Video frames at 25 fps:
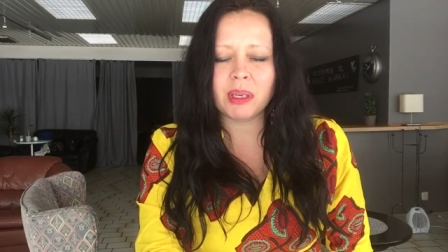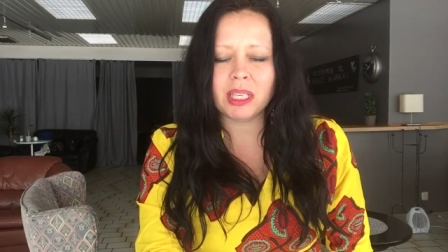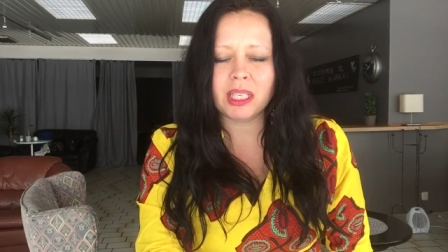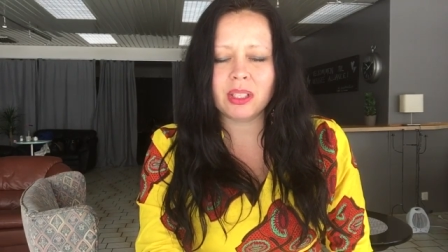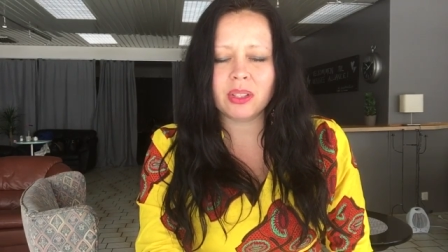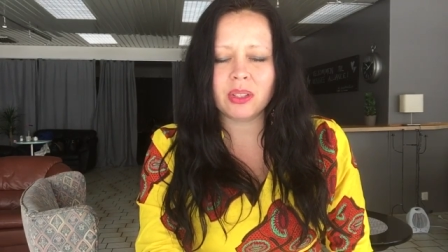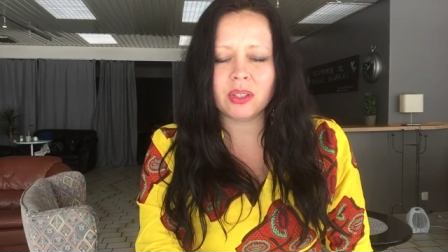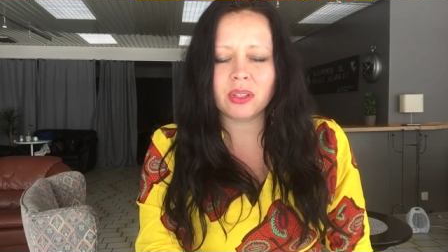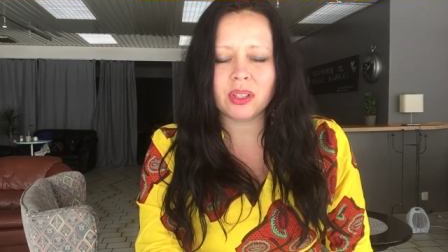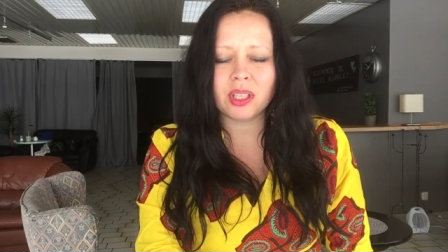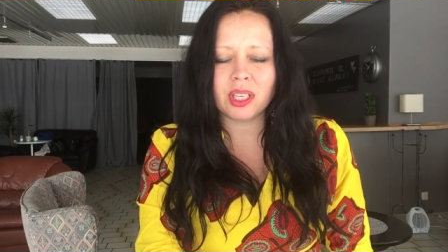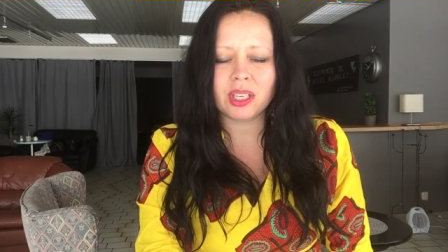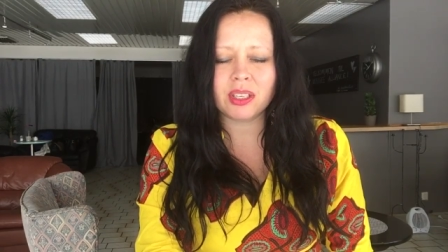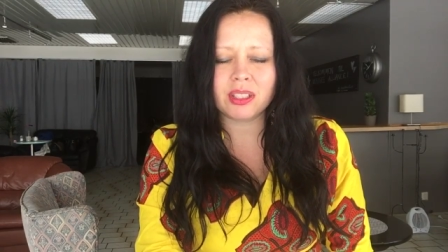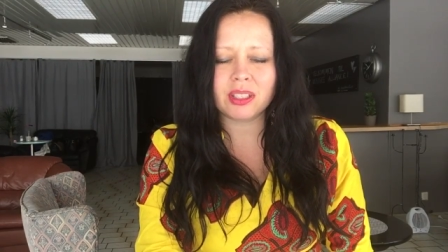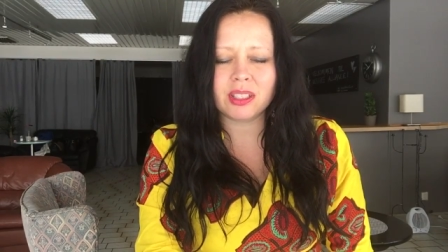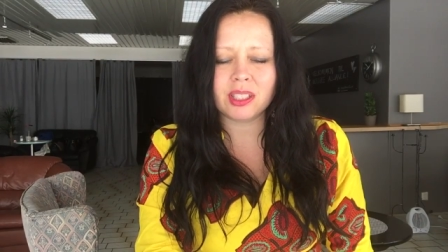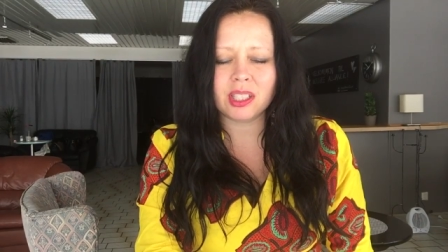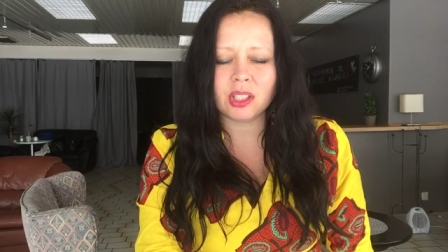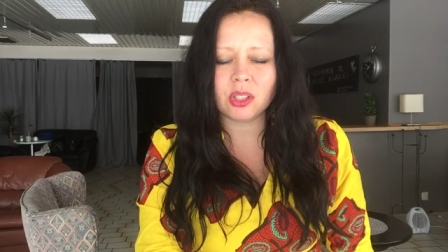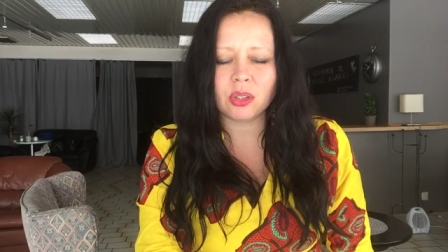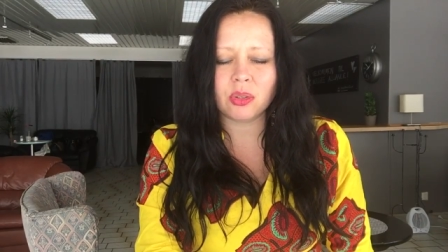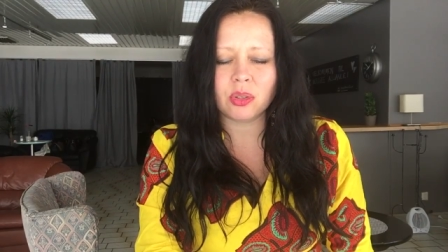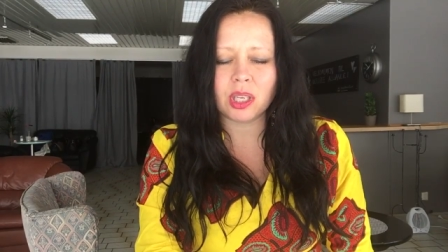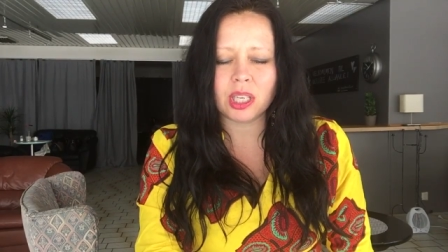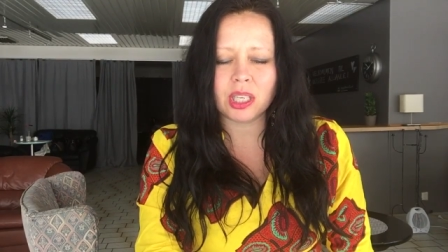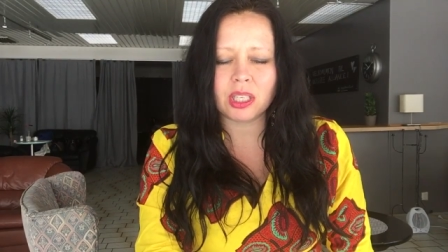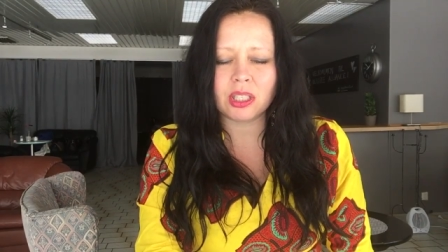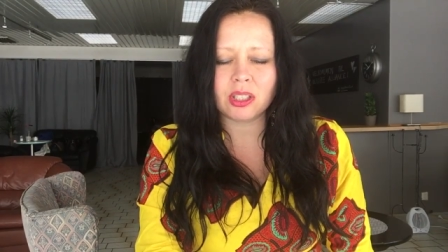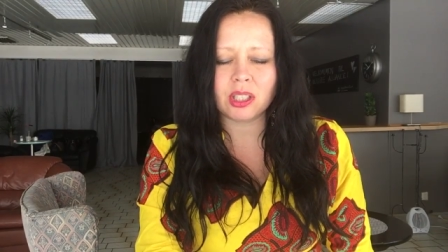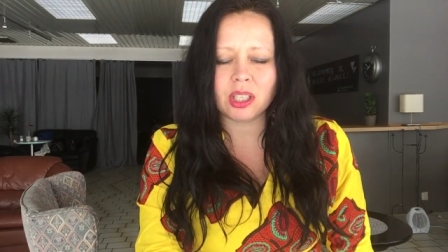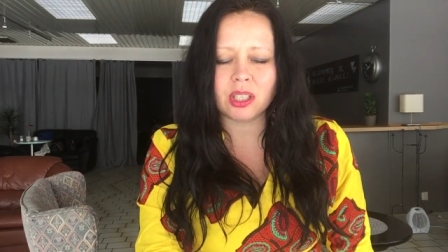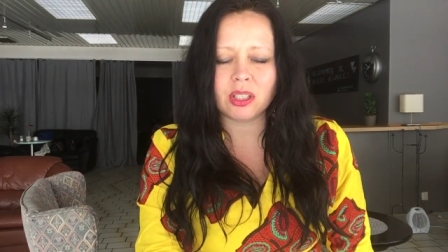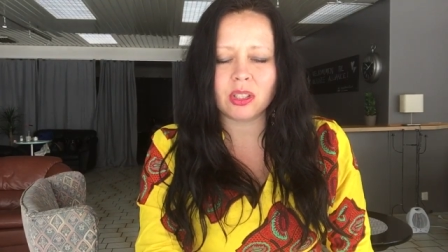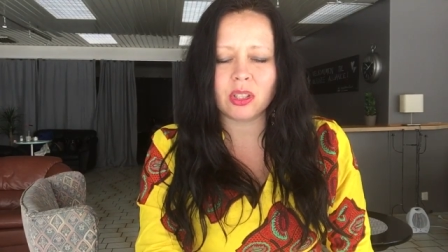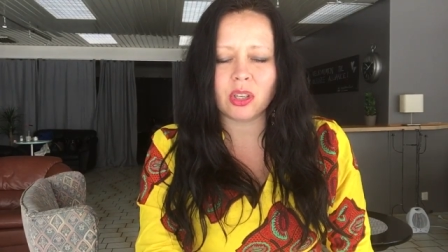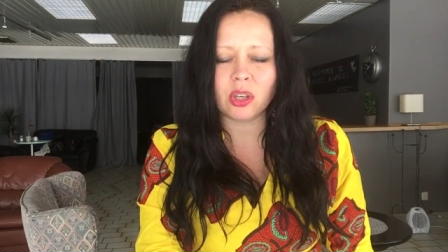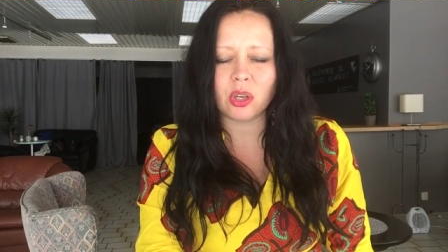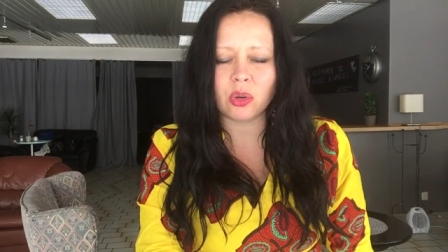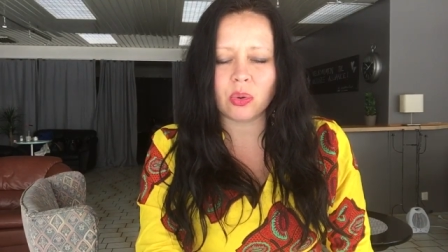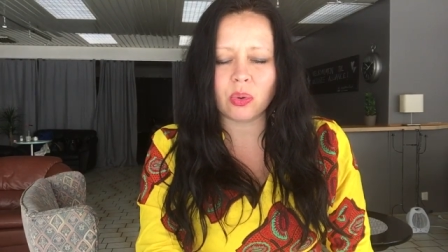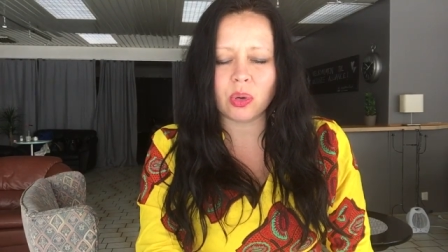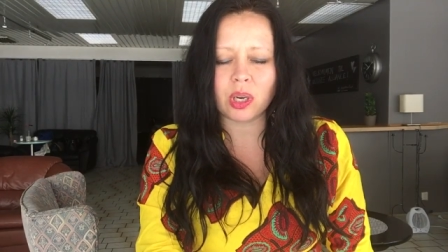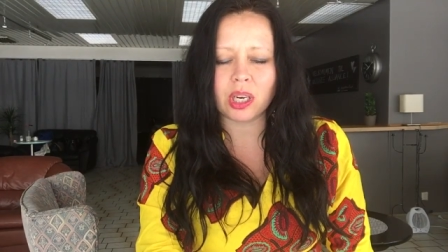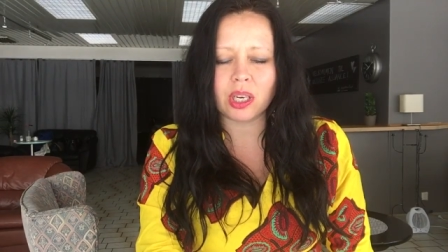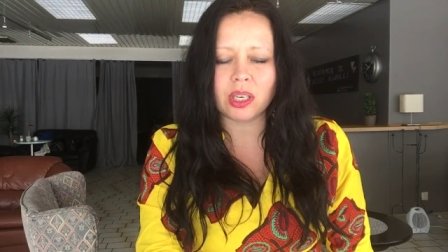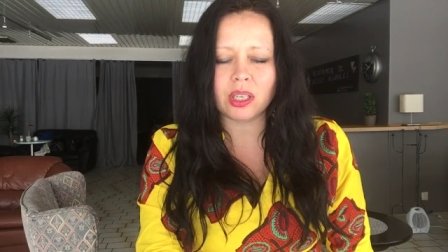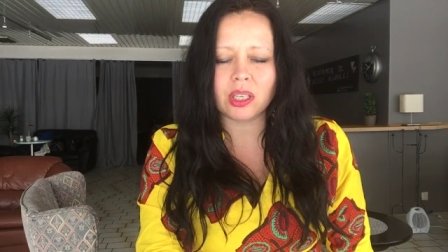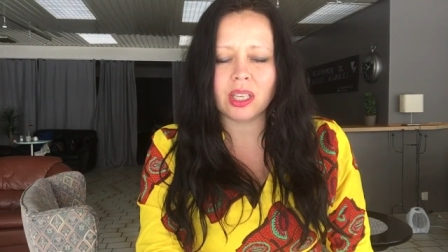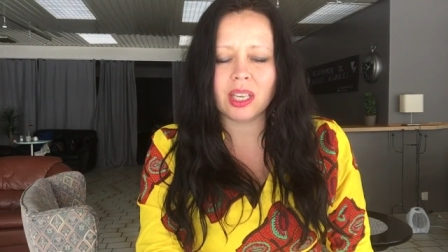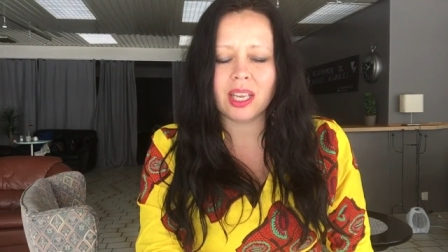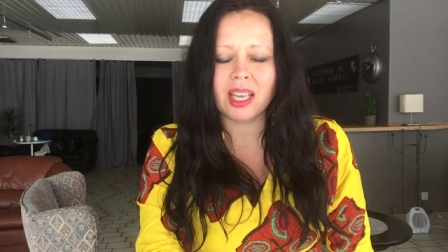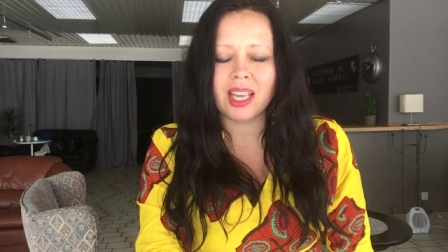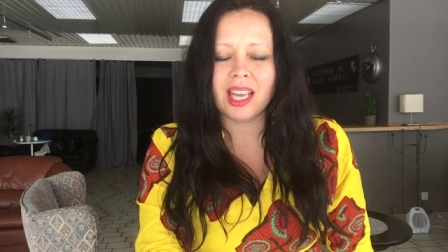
into their situations, Lord,